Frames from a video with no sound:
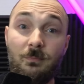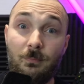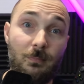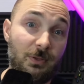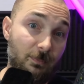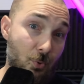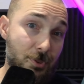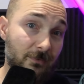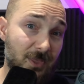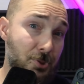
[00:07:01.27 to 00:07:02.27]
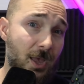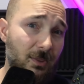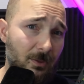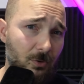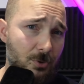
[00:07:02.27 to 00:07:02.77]
But most of these
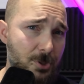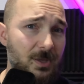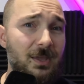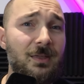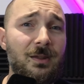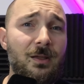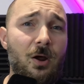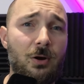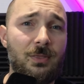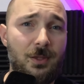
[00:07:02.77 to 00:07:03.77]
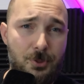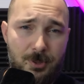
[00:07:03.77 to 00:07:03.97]
handhelds, regardless